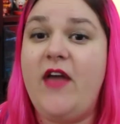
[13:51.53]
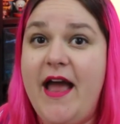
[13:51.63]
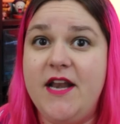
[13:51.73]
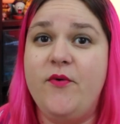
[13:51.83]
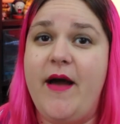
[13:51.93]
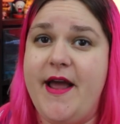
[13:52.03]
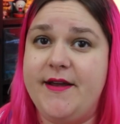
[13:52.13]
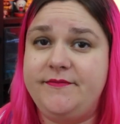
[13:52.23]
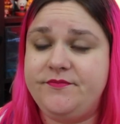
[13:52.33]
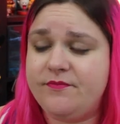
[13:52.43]

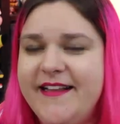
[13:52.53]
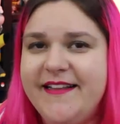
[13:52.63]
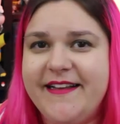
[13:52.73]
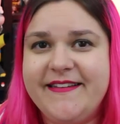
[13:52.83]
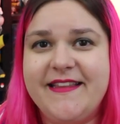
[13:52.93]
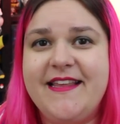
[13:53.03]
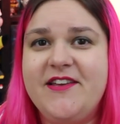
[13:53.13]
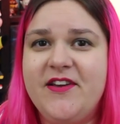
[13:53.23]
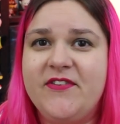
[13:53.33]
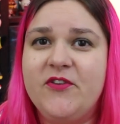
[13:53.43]
Anyway, like I said,
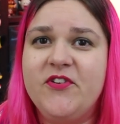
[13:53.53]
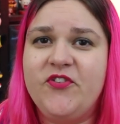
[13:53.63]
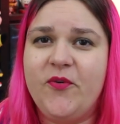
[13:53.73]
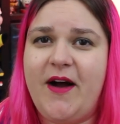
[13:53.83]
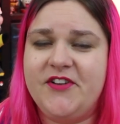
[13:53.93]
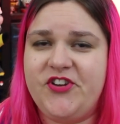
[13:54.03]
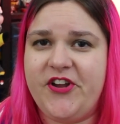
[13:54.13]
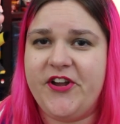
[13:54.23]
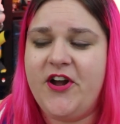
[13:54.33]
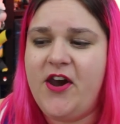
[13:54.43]
thank you so much for
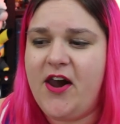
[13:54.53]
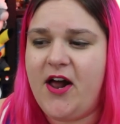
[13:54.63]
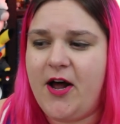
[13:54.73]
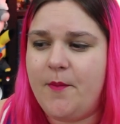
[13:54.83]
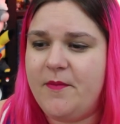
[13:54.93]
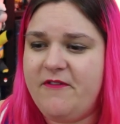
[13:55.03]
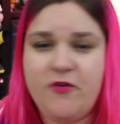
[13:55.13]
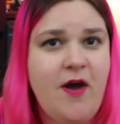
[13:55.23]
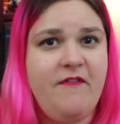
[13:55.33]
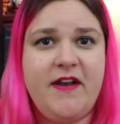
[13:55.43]
watching. If
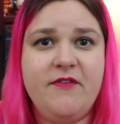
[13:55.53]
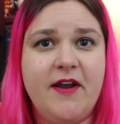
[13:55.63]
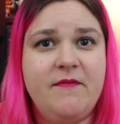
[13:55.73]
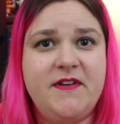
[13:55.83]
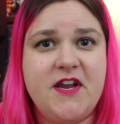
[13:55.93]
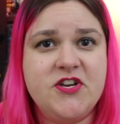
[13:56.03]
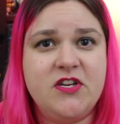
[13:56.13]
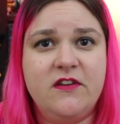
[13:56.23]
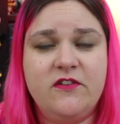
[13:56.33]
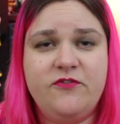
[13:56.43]
you have any
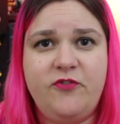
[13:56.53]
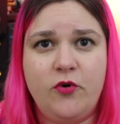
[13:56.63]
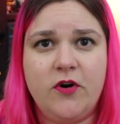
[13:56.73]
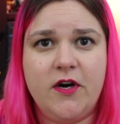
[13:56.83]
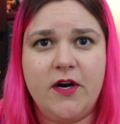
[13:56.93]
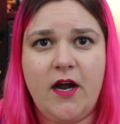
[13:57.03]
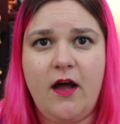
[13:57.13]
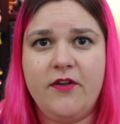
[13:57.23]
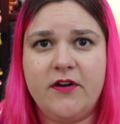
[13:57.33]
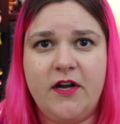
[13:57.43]
recommendations for
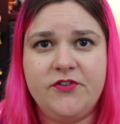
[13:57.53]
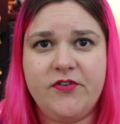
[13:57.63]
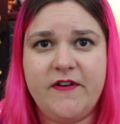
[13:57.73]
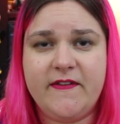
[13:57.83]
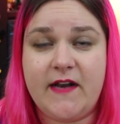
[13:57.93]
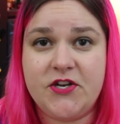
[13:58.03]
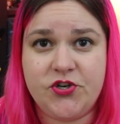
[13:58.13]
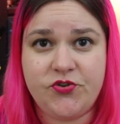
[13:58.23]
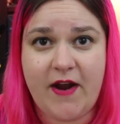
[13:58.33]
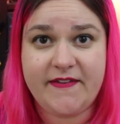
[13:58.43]
other countries that I
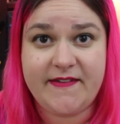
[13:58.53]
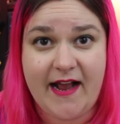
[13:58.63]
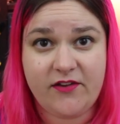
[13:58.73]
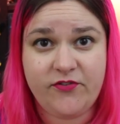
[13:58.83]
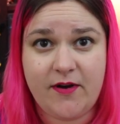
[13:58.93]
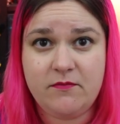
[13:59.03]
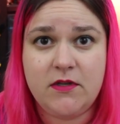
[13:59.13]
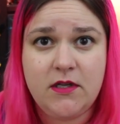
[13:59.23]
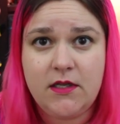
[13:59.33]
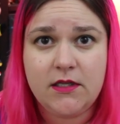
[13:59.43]
should try snacks
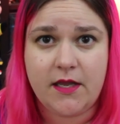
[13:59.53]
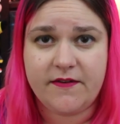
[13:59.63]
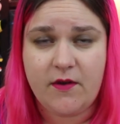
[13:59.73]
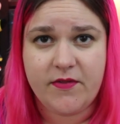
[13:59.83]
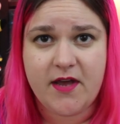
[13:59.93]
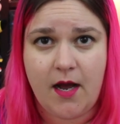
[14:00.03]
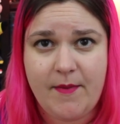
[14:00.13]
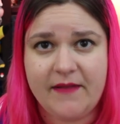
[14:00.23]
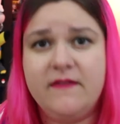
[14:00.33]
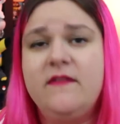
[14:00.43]
from, let us know in the
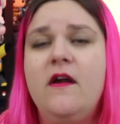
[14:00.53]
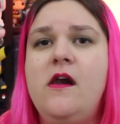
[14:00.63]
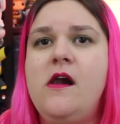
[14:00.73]
comments.